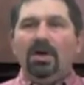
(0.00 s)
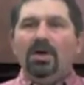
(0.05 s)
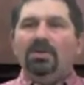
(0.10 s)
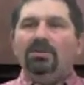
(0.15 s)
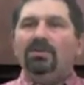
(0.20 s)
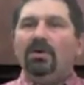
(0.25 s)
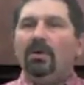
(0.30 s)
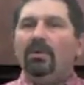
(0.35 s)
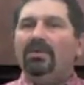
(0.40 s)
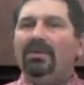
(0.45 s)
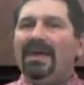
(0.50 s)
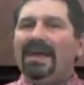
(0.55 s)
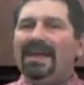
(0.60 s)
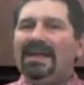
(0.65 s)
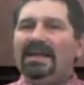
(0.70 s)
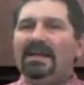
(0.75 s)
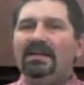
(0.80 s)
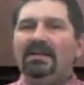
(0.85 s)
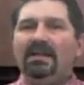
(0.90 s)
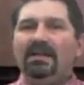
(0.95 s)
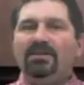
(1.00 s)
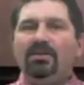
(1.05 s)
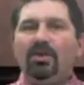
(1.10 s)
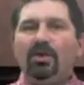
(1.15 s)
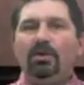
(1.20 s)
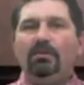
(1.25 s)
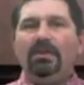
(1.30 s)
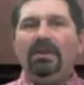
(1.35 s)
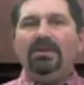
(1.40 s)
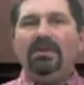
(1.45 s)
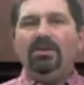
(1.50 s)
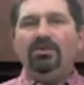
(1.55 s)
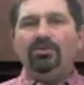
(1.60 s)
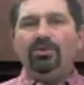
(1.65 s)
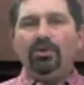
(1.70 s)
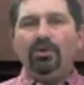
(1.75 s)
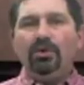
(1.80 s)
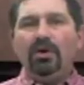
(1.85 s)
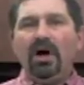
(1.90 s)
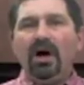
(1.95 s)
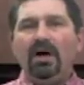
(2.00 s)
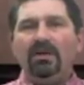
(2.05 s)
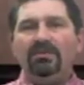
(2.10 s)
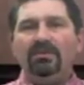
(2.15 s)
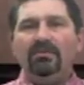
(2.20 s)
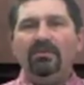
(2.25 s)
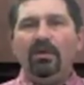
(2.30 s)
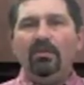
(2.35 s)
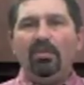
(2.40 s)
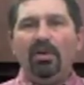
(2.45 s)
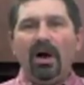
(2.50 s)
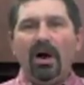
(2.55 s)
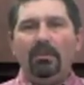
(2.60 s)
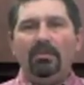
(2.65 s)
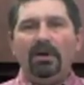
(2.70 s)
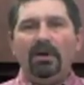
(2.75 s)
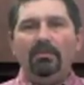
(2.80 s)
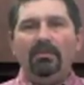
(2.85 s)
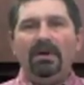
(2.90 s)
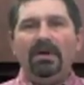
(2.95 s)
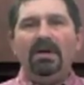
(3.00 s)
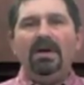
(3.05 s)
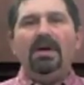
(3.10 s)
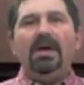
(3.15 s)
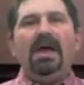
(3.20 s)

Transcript: so they can determine the true cause of the problem